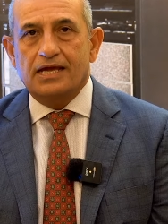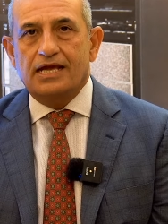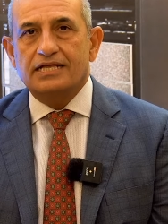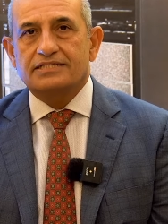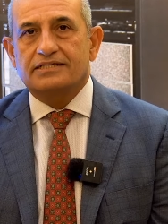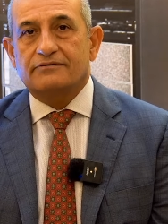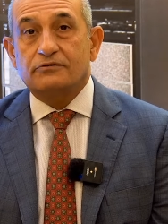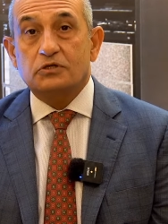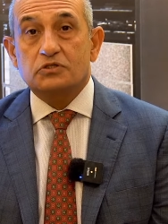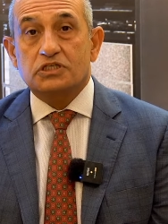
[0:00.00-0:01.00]
It's a
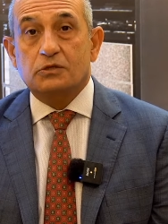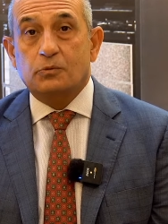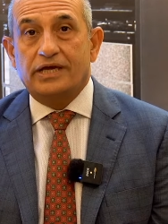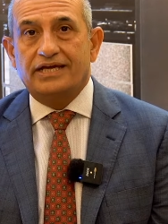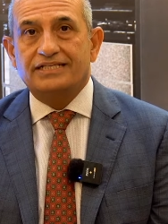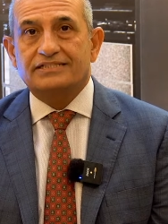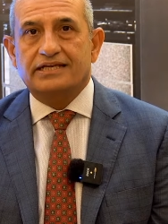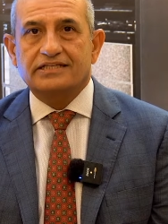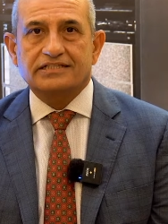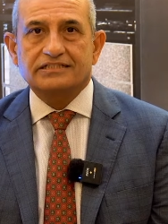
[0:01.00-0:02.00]
revolution where
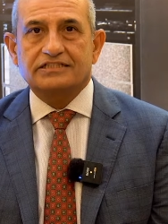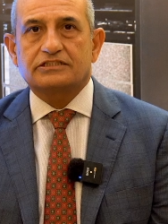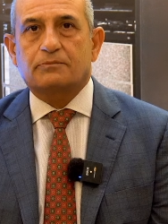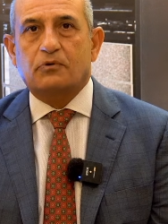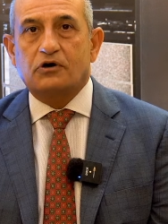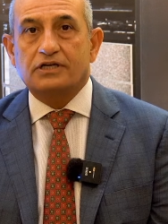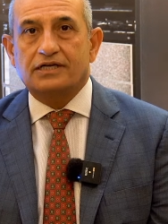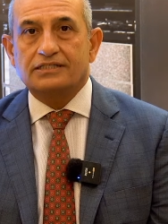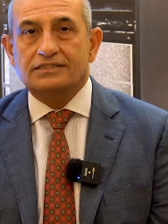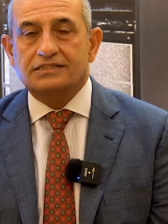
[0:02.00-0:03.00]
intelligence is upon
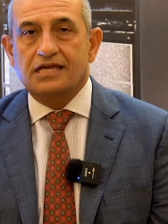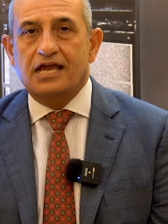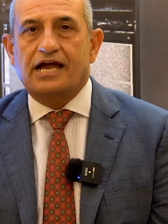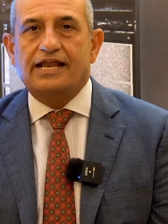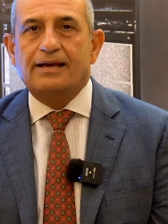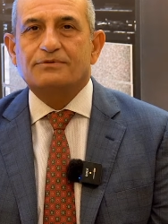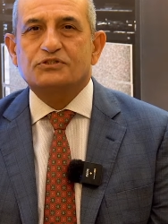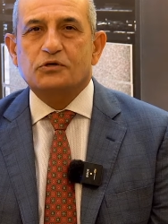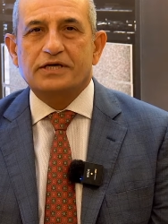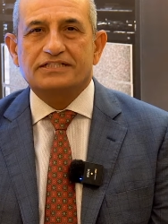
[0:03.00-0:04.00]
us, and I'm
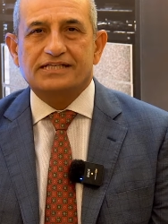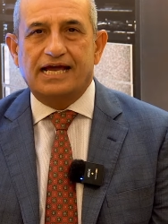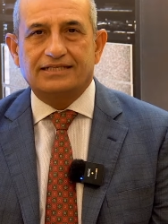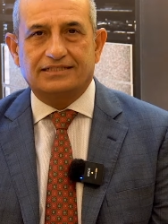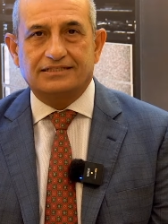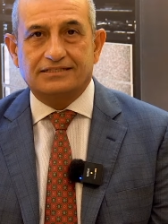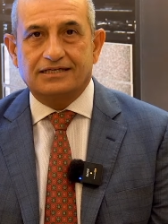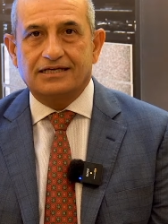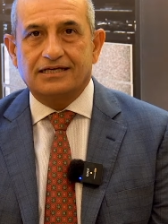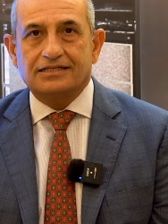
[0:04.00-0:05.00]
so excited
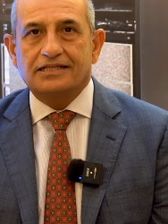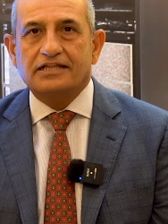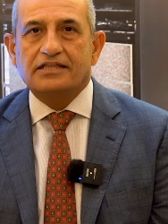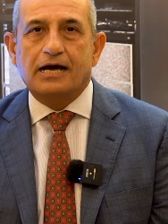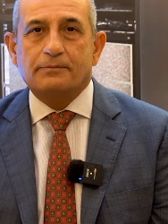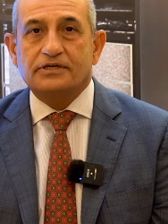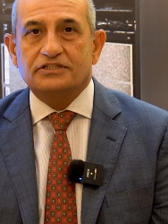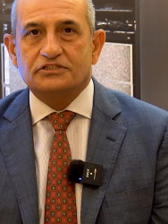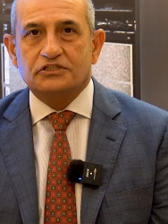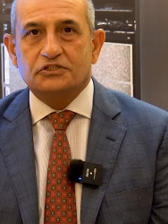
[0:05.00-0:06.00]
that Thapar
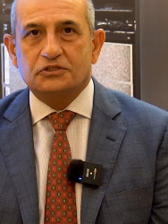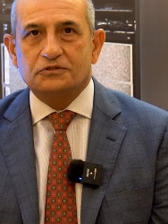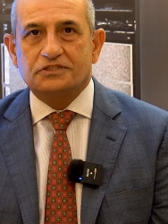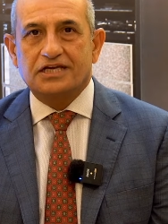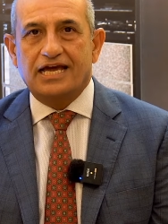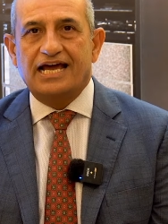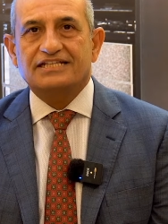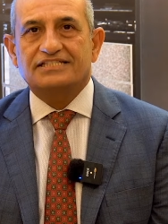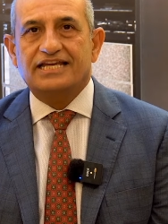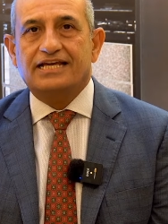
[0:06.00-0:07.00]
Institute
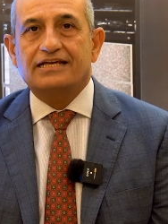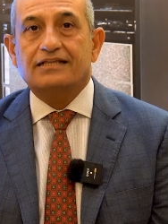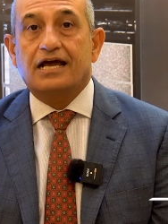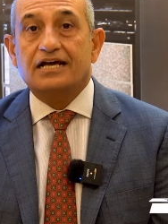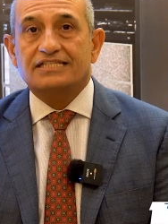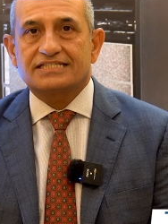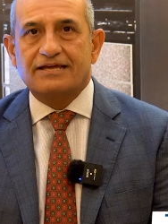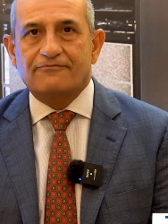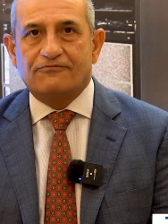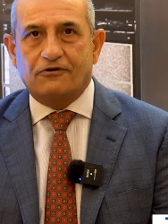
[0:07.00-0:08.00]
has taken a
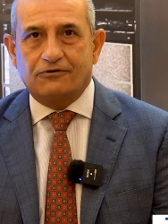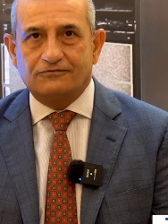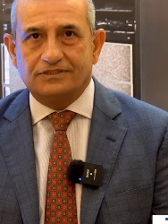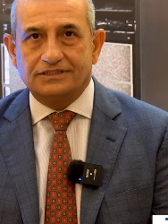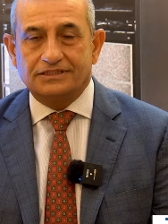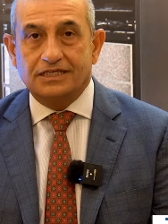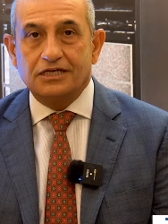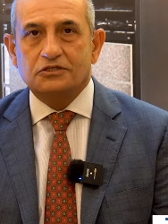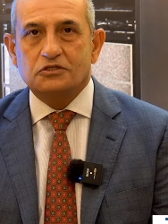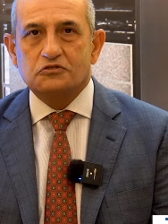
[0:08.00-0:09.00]
step forward
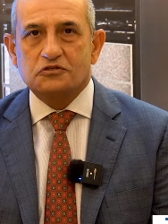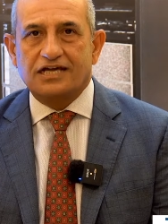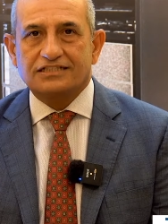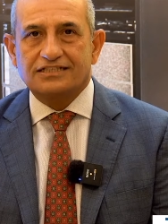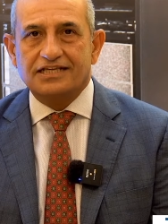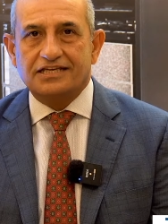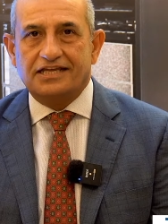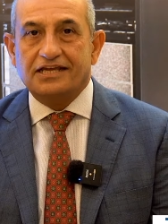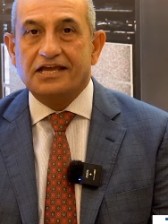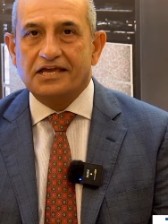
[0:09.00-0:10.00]
to
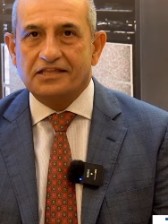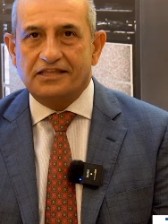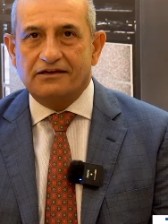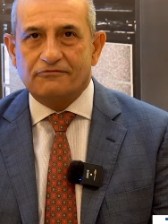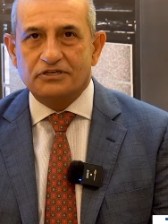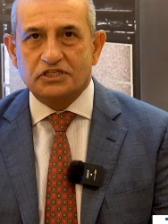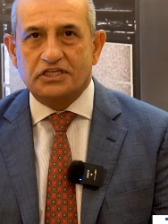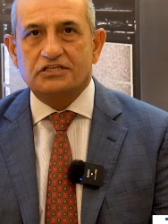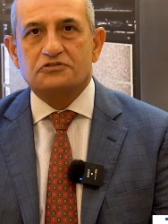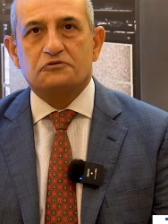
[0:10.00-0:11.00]
translating their
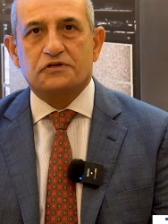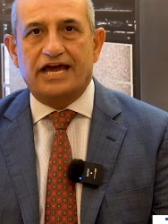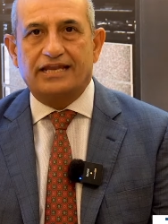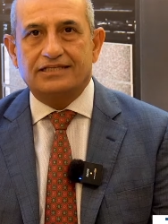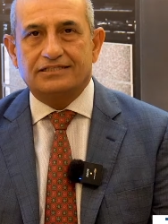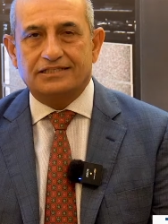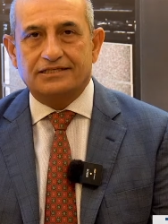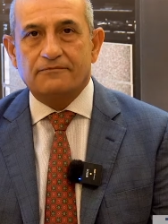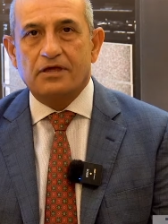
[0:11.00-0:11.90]
vision into reality.